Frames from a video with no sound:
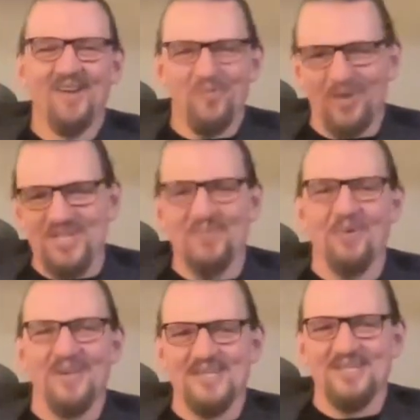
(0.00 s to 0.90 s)
what you
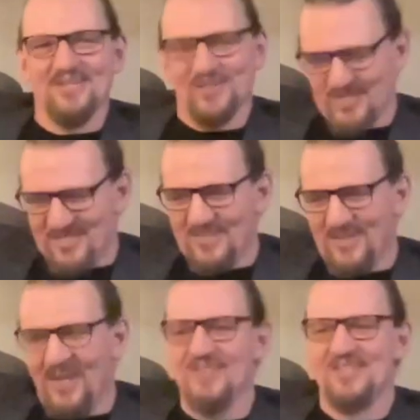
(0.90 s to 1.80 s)
want is your jiu-jitsu
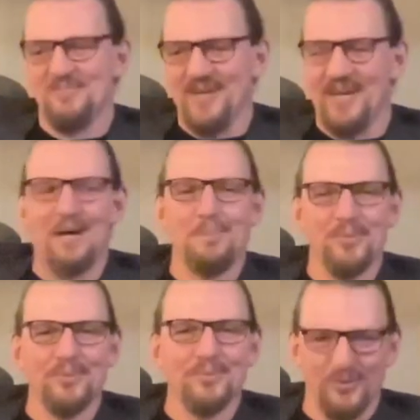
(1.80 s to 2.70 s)
coach to be a
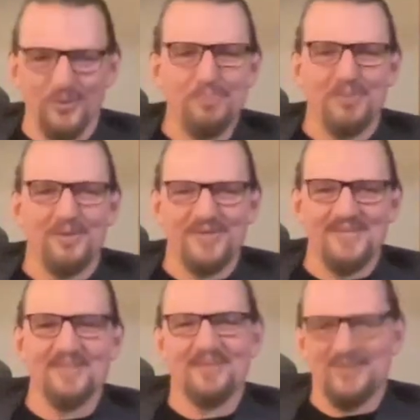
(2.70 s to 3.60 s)
humble, good
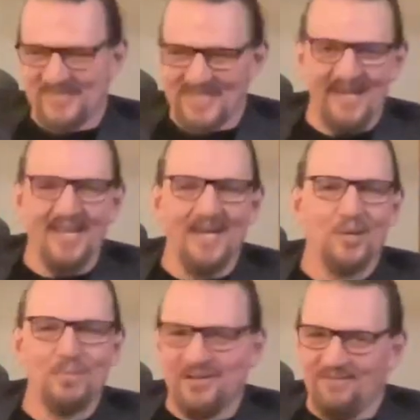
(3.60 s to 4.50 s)
person who's there to
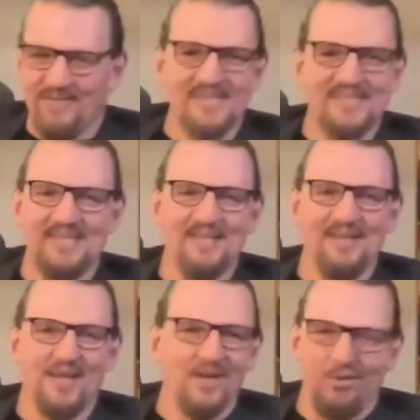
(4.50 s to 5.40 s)
help and invest in
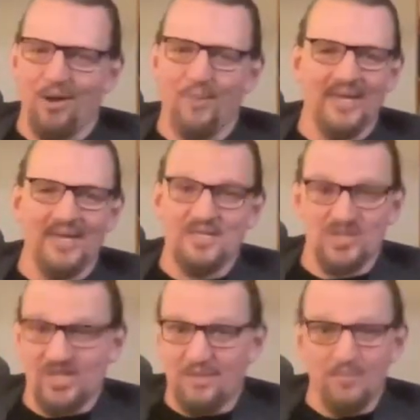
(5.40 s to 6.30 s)
growing his
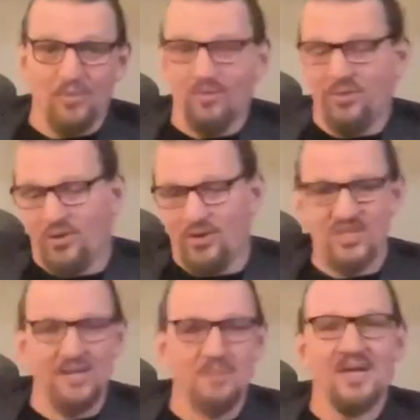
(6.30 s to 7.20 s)
gym or her
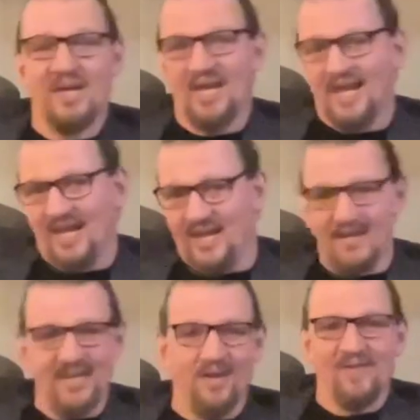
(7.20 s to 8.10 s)
gym.
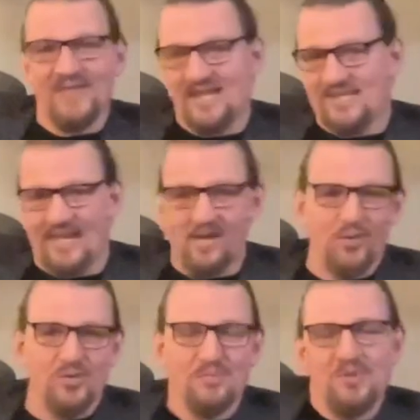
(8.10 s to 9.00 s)
And, that
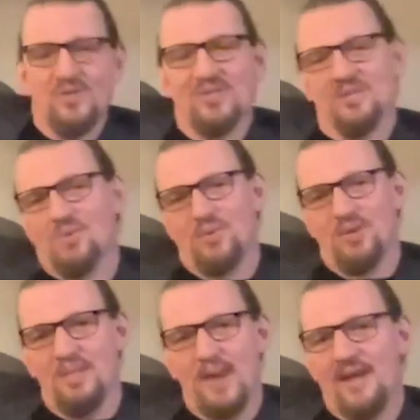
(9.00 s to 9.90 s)
contribution is what
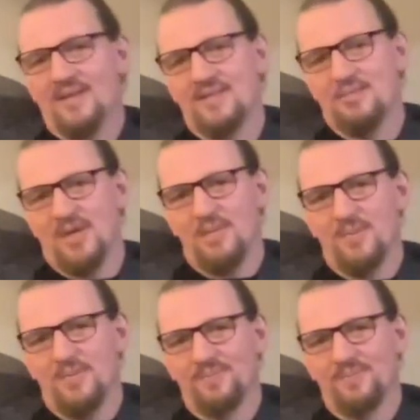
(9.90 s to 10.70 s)
really matters to people.